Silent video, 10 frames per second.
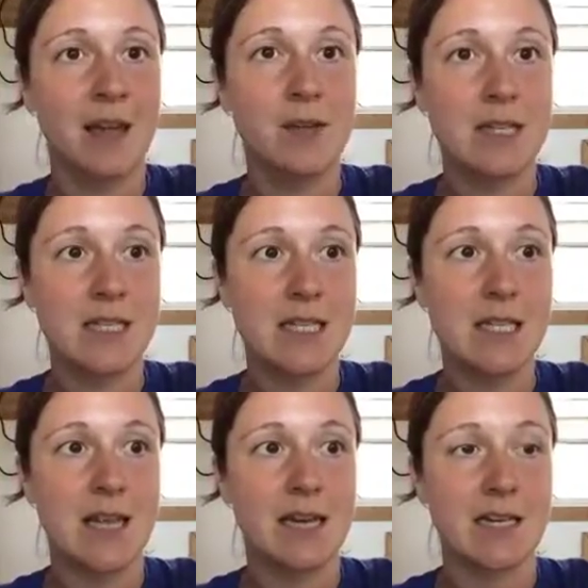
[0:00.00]
and you can
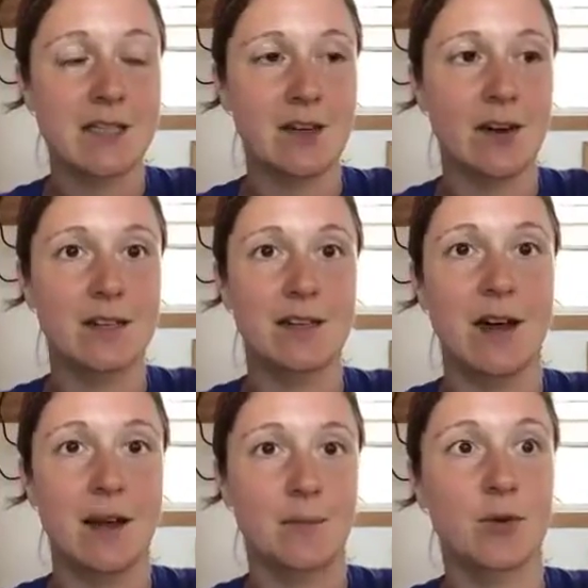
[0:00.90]
see that he's not
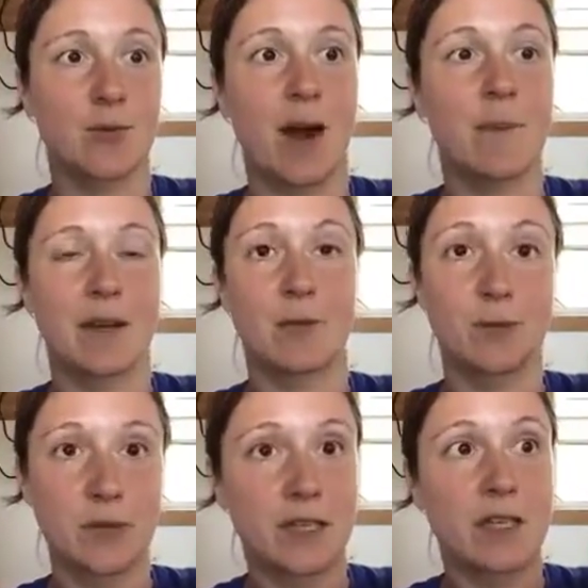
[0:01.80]
grabbing it
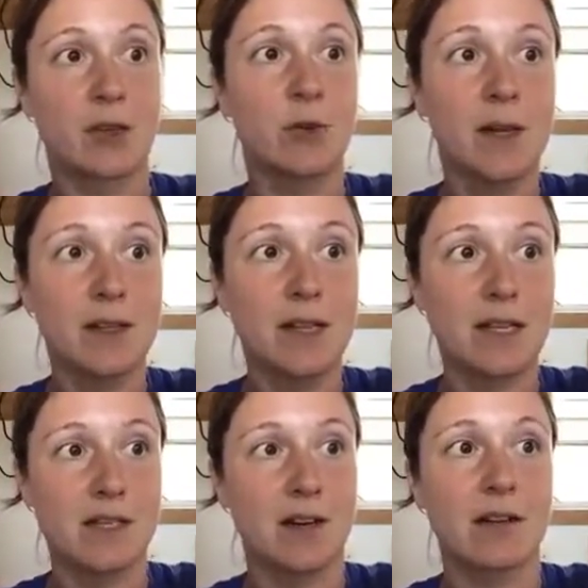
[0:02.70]
really quickly.
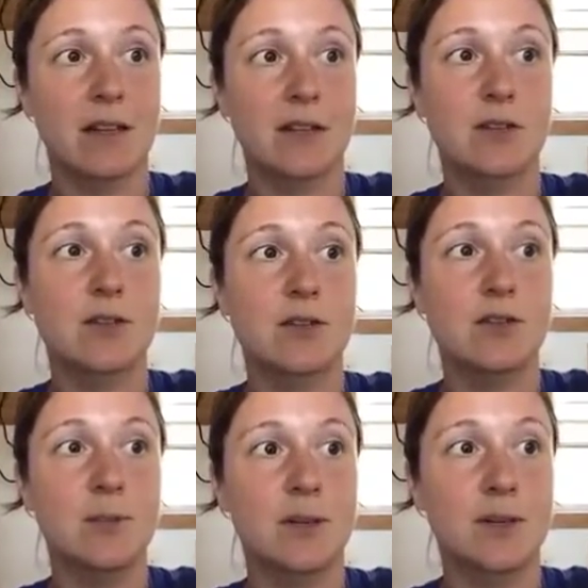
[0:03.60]
He's not like
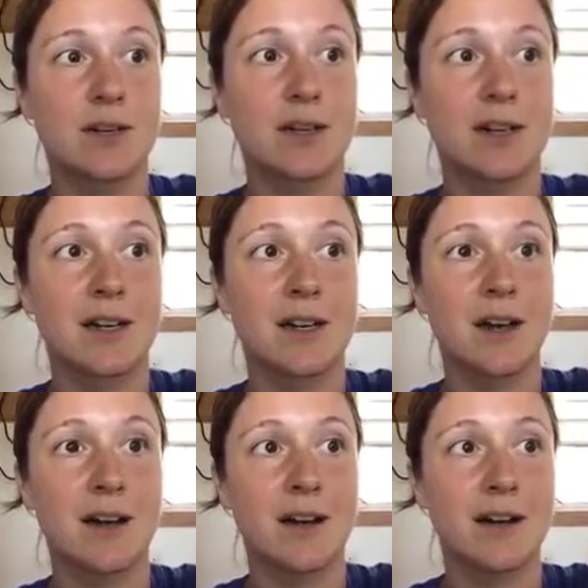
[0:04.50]
super
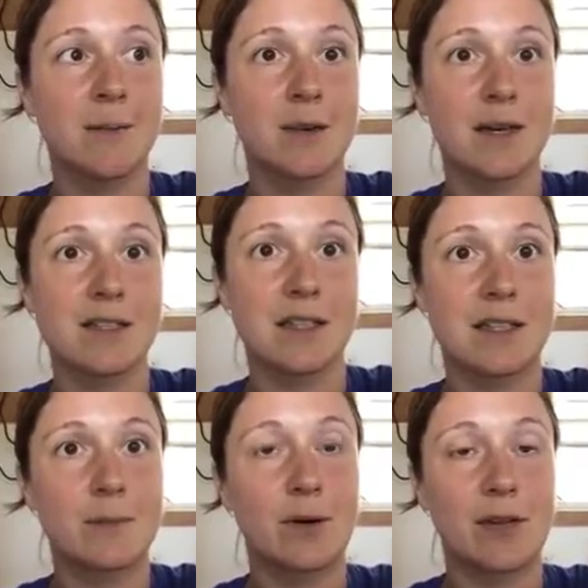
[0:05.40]

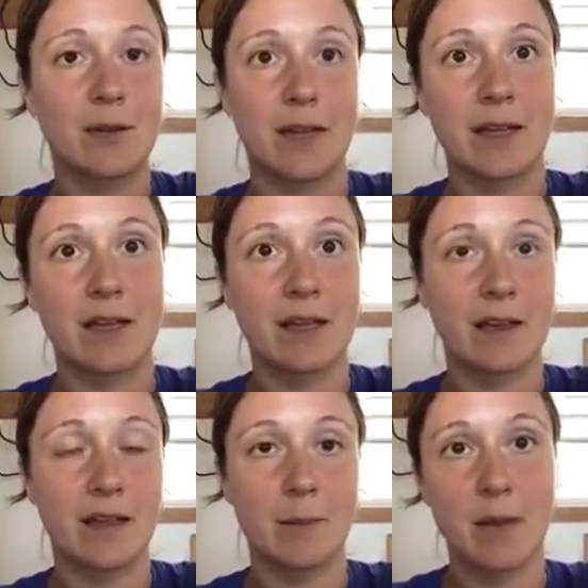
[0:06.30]
excited about it like
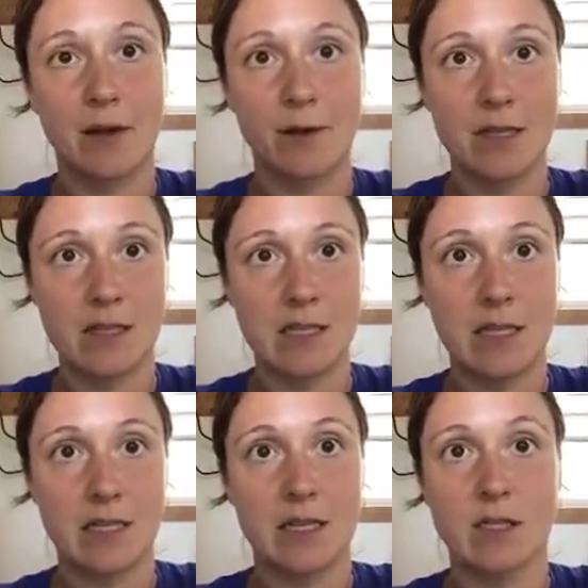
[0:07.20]
Mary and
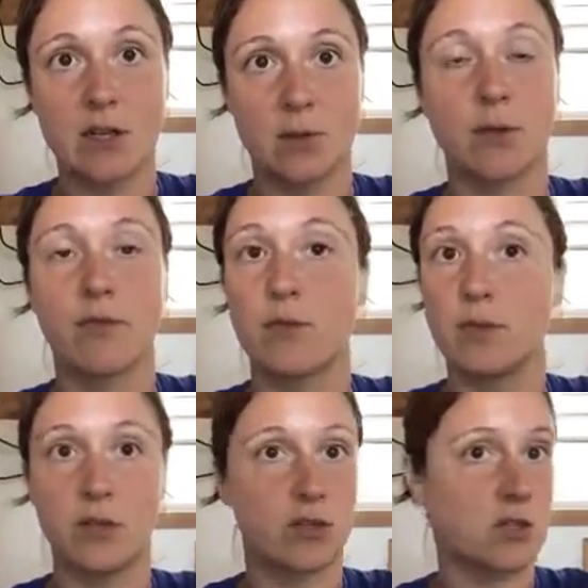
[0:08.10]
Sunny and Nancy are with
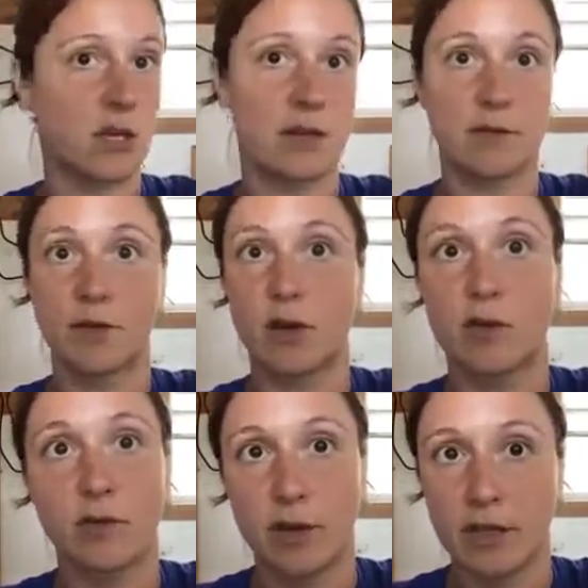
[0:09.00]
food. They just kind of
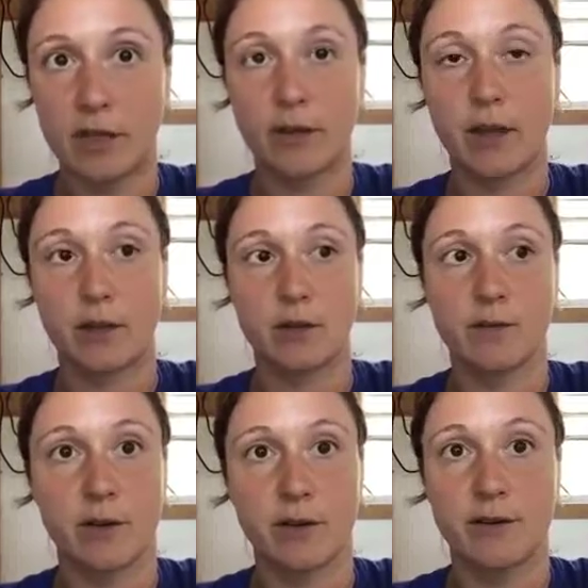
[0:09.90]
go for anything, and they're
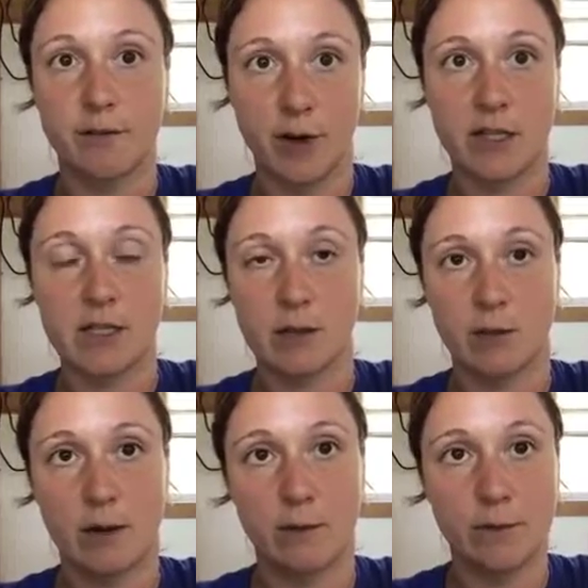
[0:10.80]
very frantic
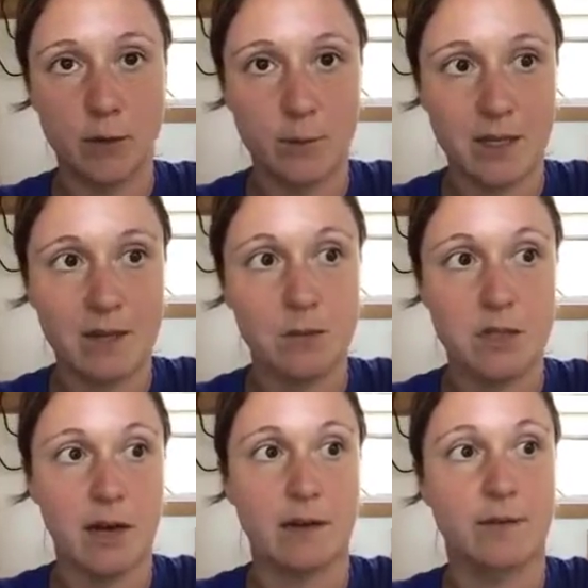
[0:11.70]
around food, but he
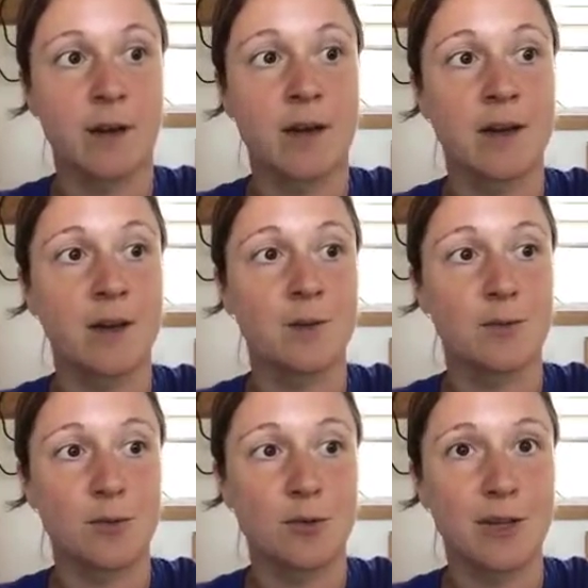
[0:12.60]
was kind of
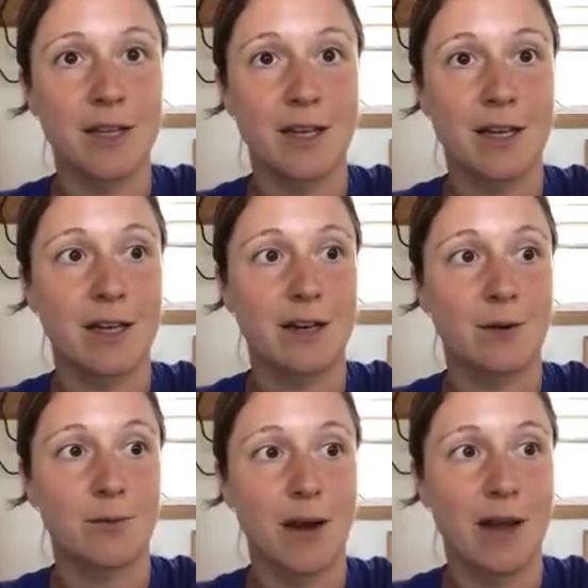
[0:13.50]
rolling it
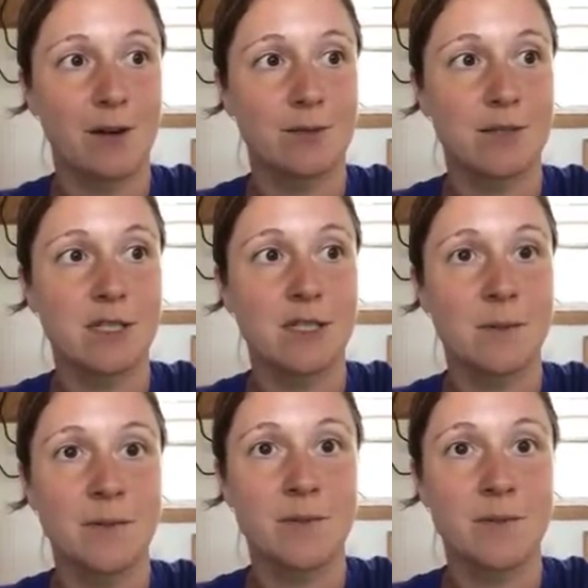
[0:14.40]
around